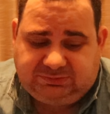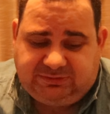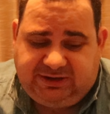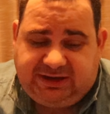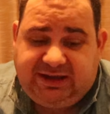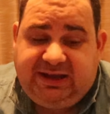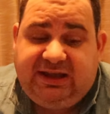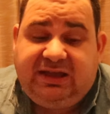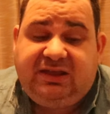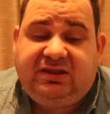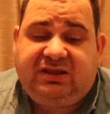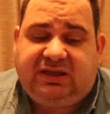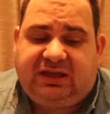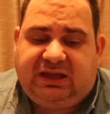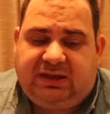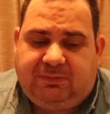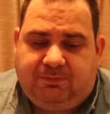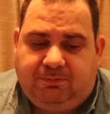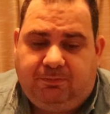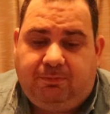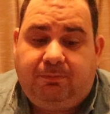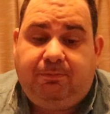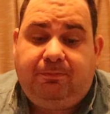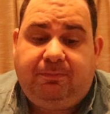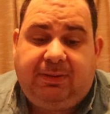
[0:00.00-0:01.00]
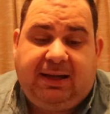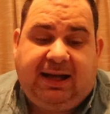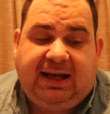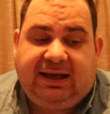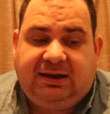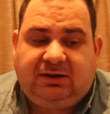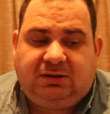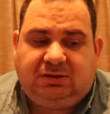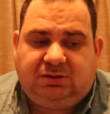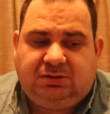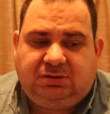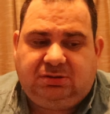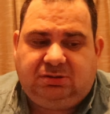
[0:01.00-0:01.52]
easy, but
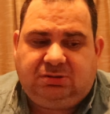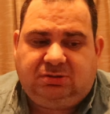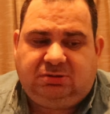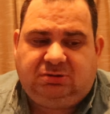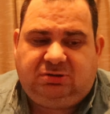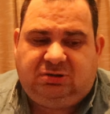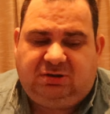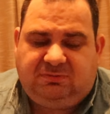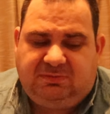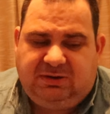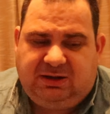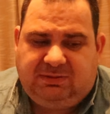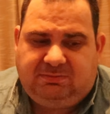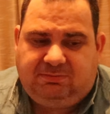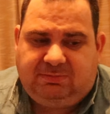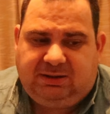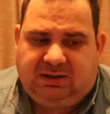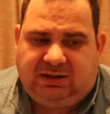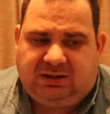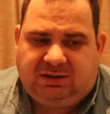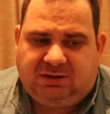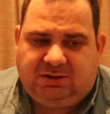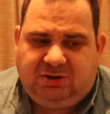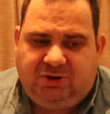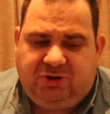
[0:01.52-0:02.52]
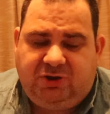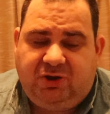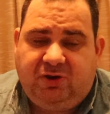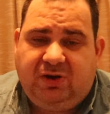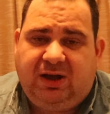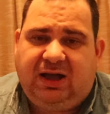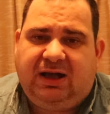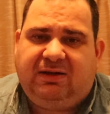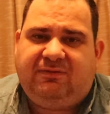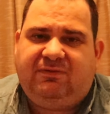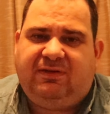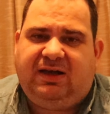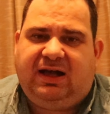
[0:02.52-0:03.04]
remember, you
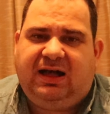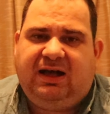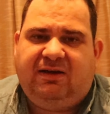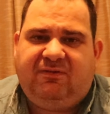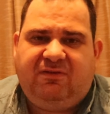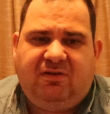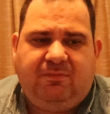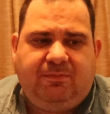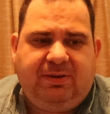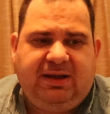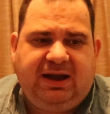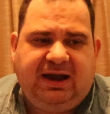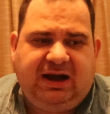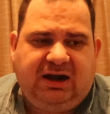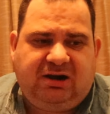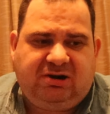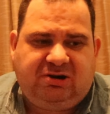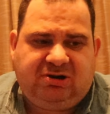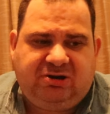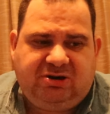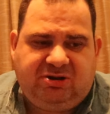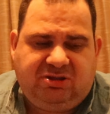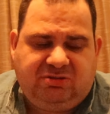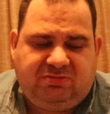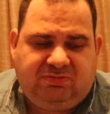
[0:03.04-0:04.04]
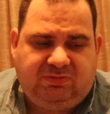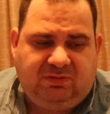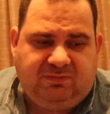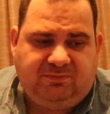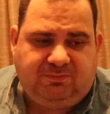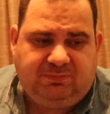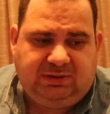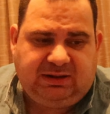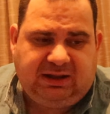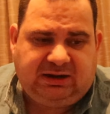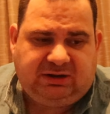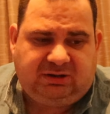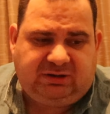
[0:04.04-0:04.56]
have other parents with
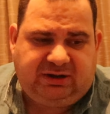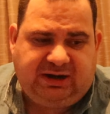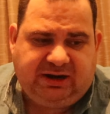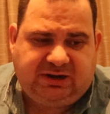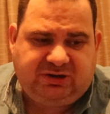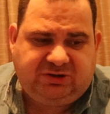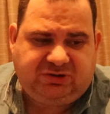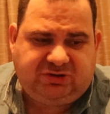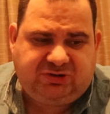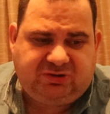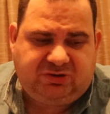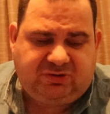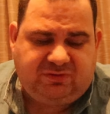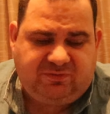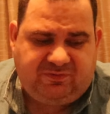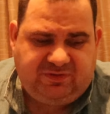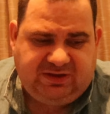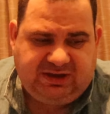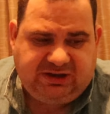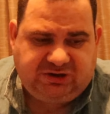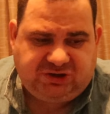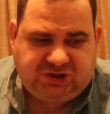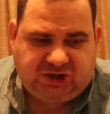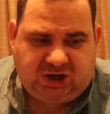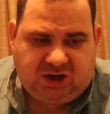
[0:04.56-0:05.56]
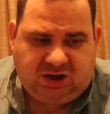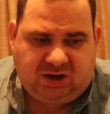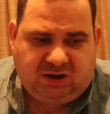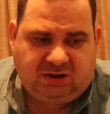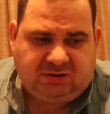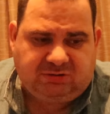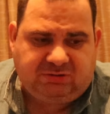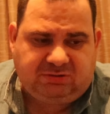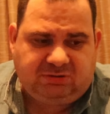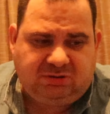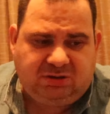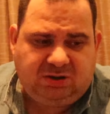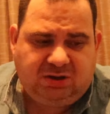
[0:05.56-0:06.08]
bladder exstrophy
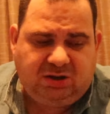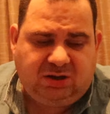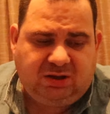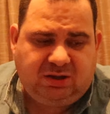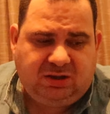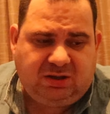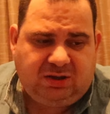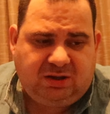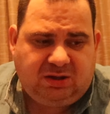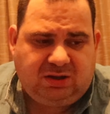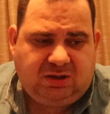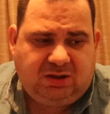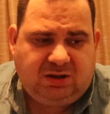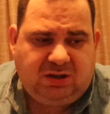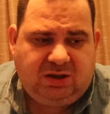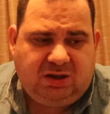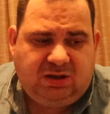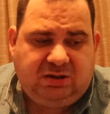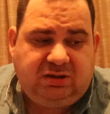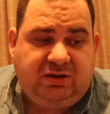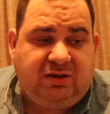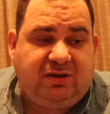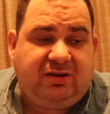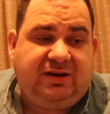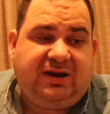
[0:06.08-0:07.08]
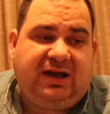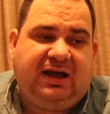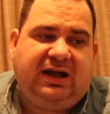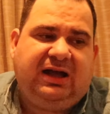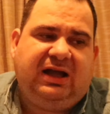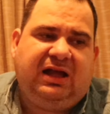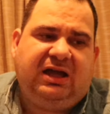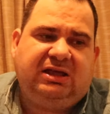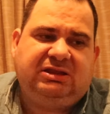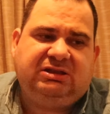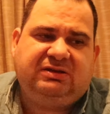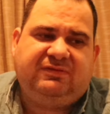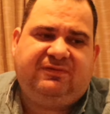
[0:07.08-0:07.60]
child. You can
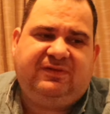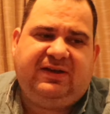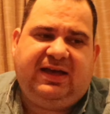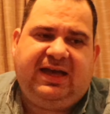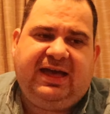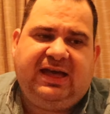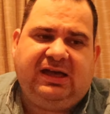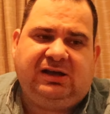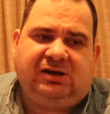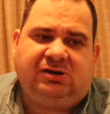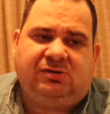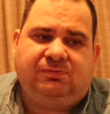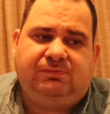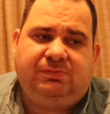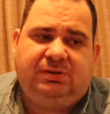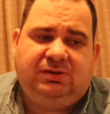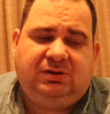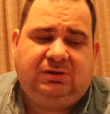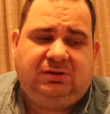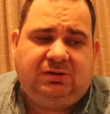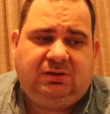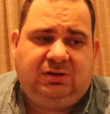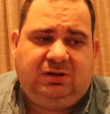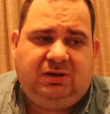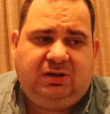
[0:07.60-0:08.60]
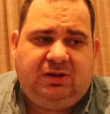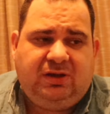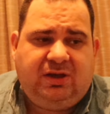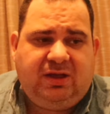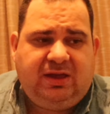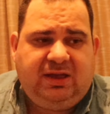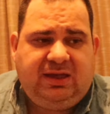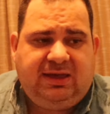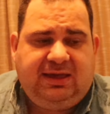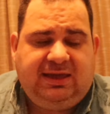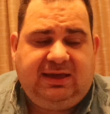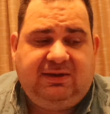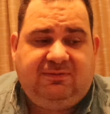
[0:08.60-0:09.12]
ask for help.
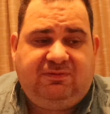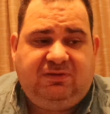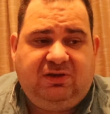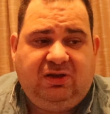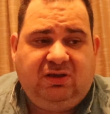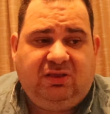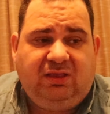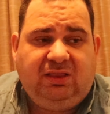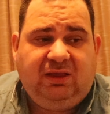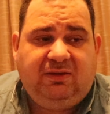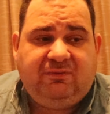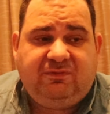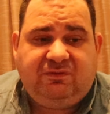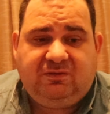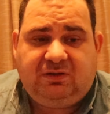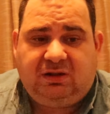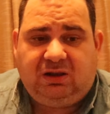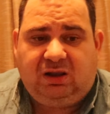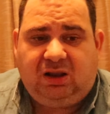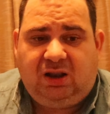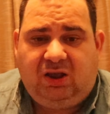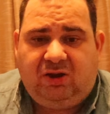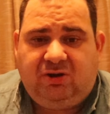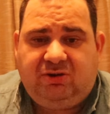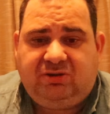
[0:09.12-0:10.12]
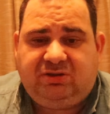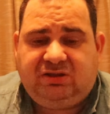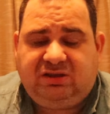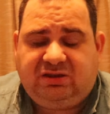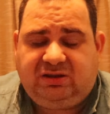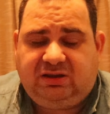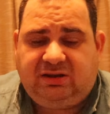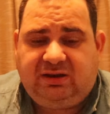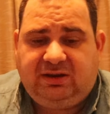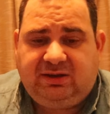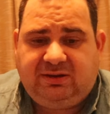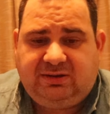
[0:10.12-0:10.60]
If you live close,